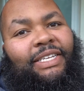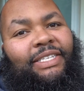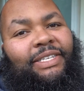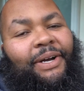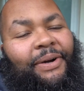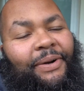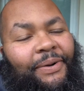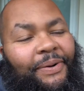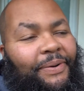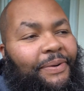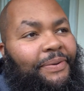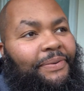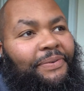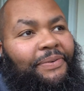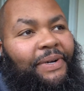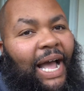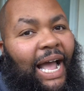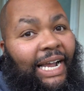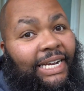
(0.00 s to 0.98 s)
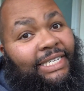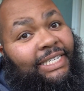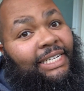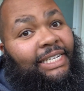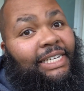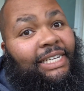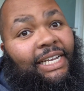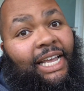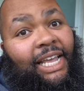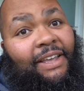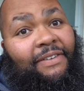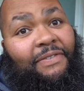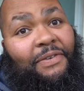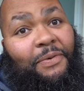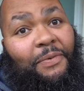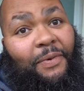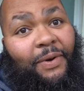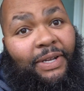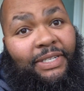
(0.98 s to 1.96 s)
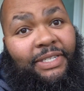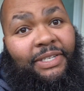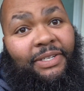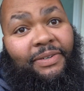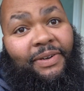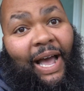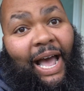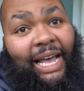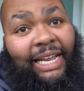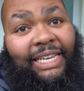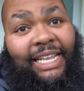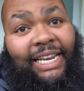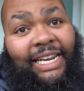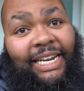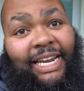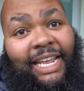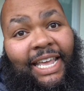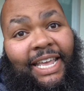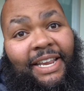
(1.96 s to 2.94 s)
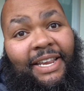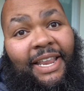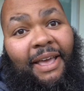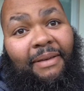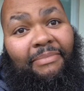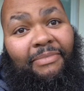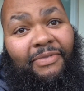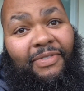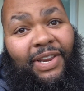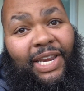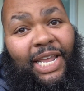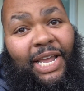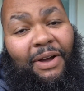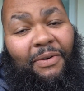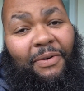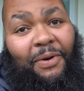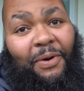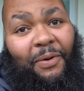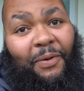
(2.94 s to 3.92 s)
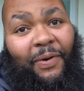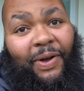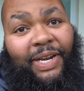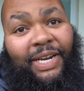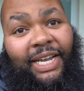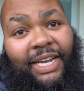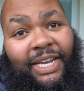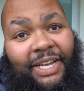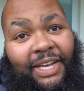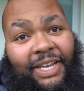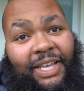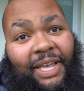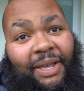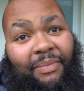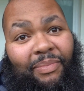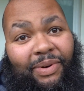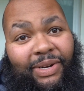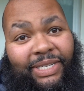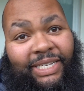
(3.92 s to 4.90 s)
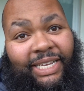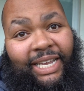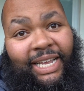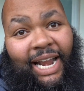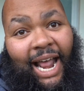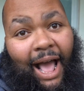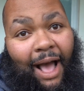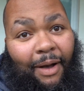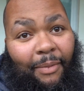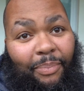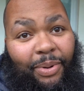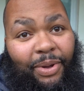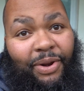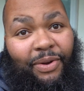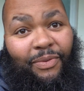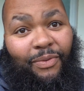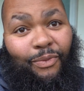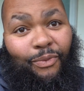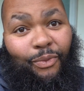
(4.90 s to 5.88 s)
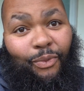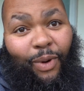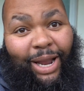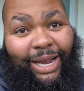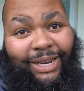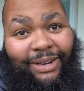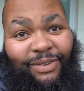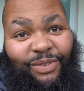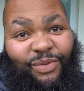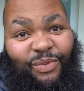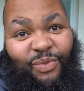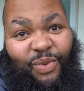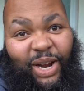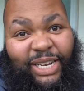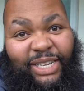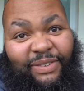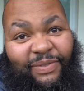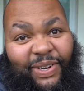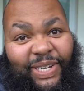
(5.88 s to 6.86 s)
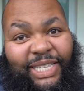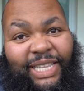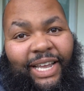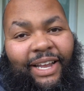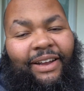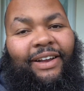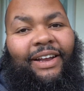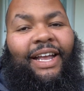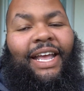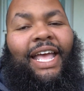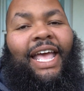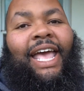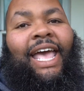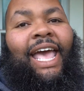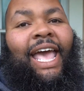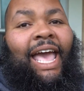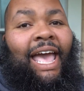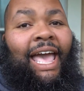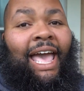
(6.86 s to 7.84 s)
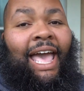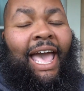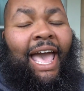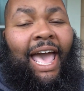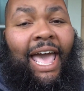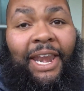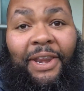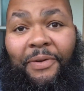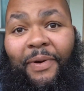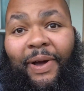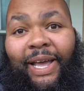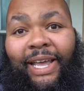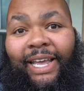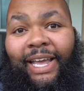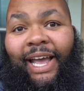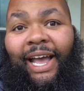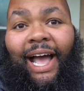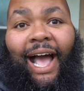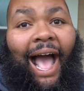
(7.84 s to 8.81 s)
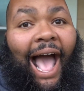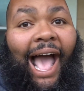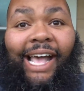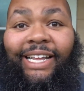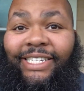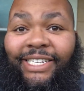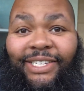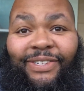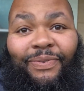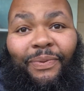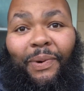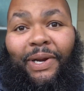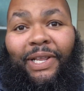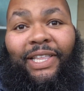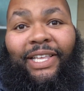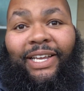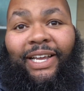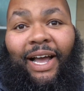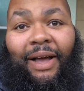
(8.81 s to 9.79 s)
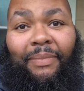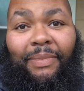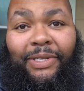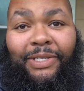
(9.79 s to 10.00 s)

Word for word: So actually, if you want to, I did an in-depth video on cooking brisket. I'll put it right, right, right there. Anyway, I just wanted to come